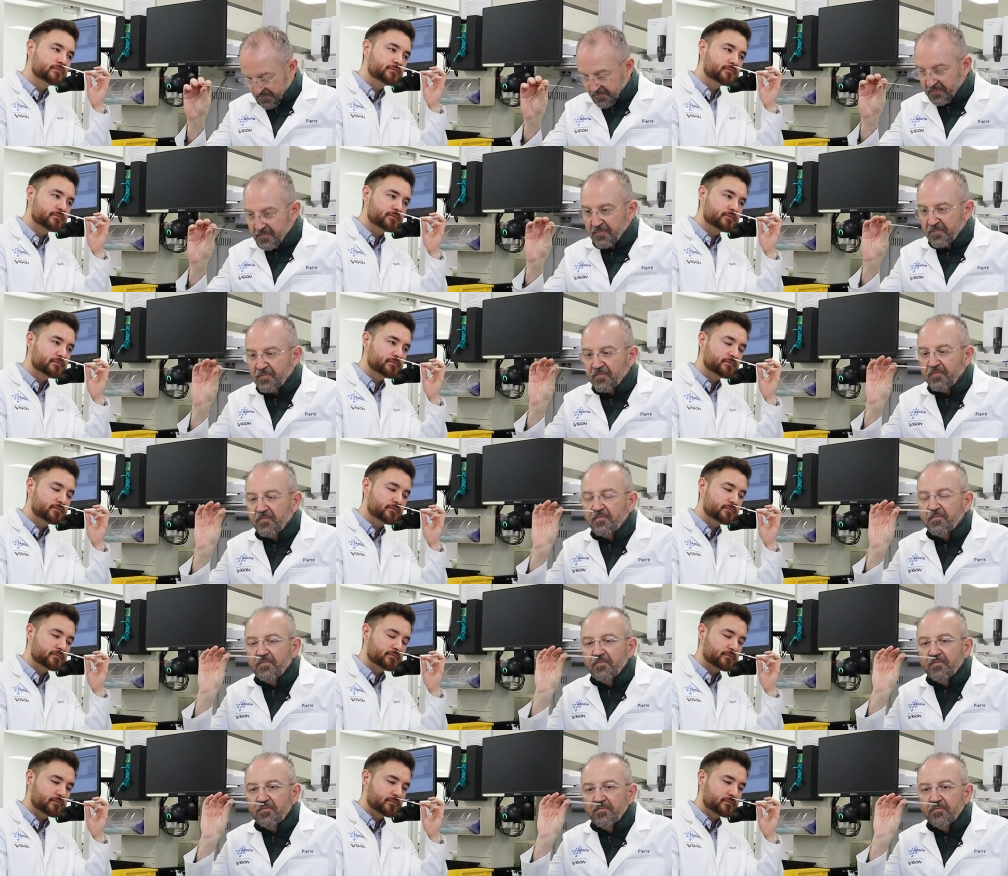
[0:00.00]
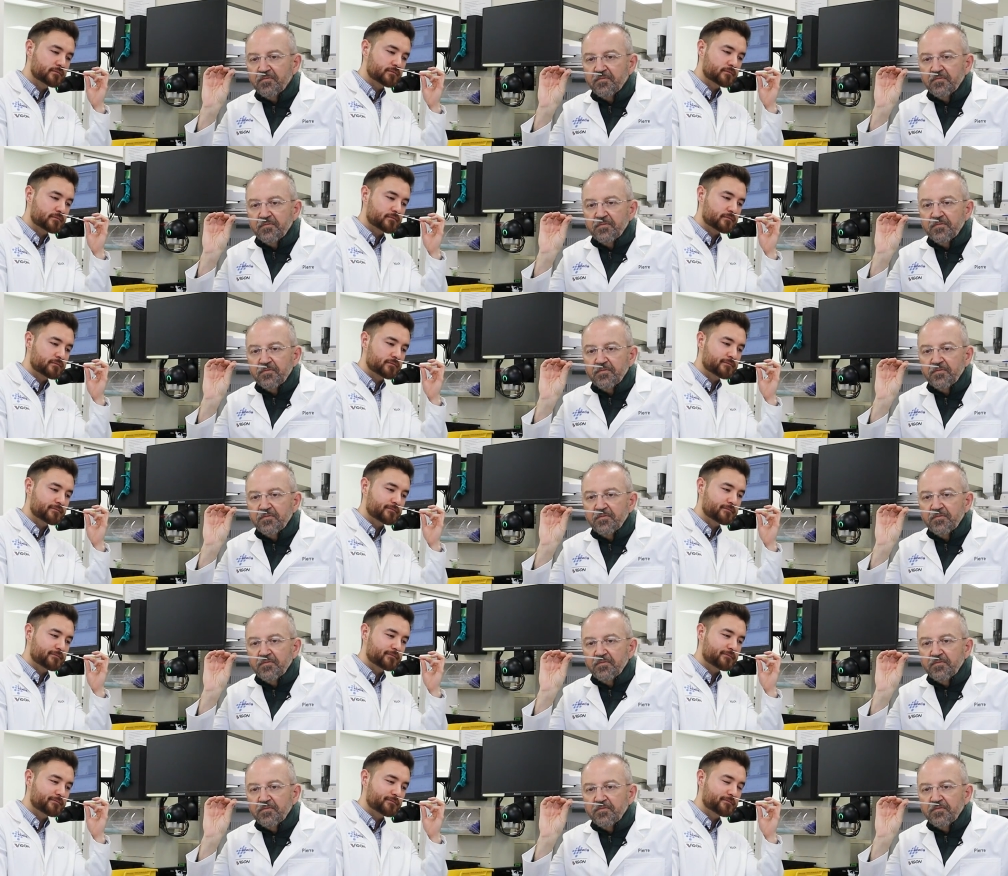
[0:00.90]

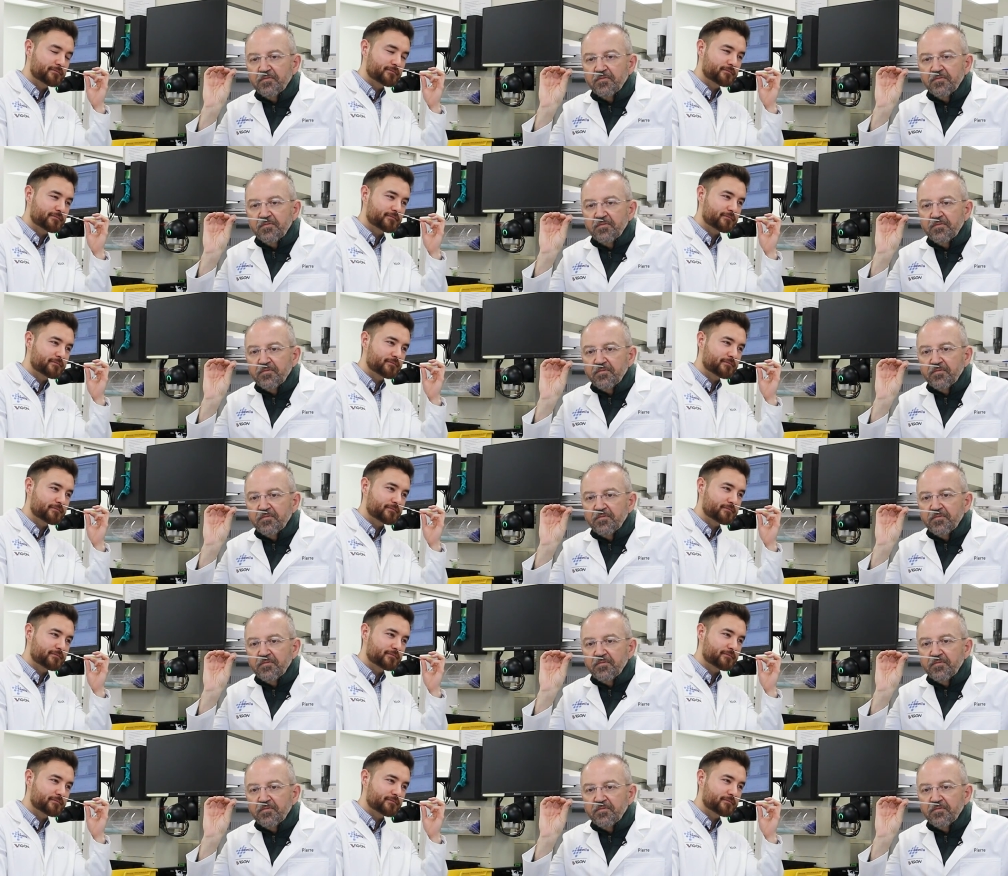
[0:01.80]
[no speech]